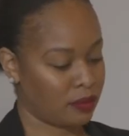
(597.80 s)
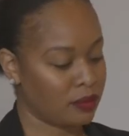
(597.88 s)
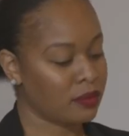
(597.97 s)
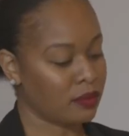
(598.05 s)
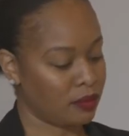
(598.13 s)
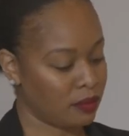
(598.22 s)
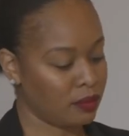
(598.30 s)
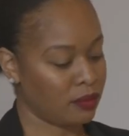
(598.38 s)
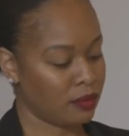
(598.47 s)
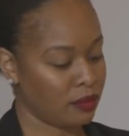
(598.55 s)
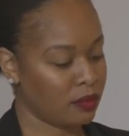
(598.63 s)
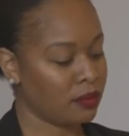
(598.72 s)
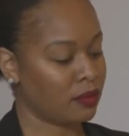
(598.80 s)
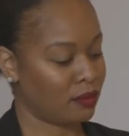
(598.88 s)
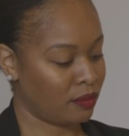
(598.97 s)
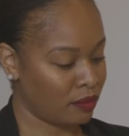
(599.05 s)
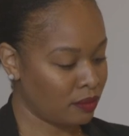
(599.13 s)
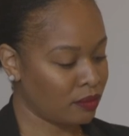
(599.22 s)
doesn't pay
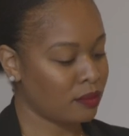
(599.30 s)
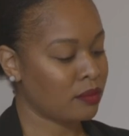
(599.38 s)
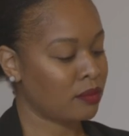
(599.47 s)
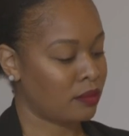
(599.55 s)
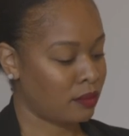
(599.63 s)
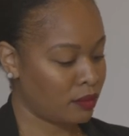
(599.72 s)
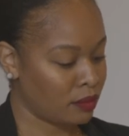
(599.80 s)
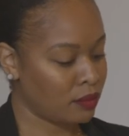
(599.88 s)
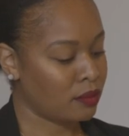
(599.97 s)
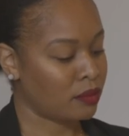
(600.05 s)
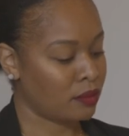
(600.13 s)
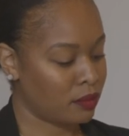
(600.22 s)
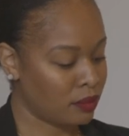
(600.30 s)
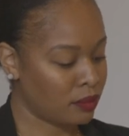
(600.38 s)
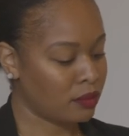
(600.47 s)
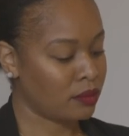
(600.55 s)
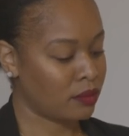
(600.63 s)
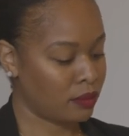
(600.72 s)
VAT, they
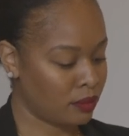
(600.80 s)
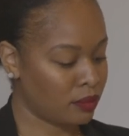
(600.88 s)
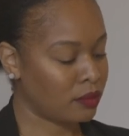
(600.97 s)
don't